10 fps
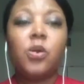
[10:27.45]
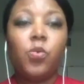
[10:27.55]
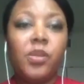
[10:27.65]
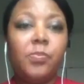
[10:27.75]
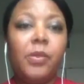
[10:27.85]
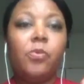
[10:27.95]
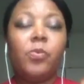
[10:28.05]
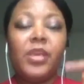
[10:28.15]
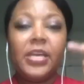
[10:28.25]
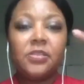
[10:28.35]
and we the people
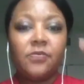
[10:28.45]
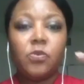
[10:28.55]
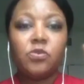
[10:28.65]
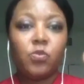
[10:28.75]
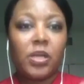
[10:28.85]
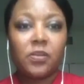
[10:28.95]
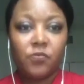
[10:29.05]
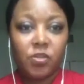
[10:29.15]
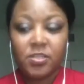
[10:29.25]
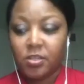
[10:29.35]
began to vote directly
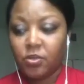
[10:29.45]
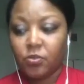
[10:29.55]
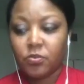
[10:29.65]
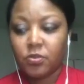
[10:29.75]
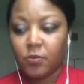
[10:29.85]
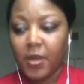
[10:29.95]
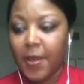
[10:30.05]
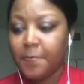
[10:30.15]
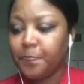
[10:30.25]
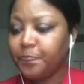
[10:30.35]
for the senators. Okay.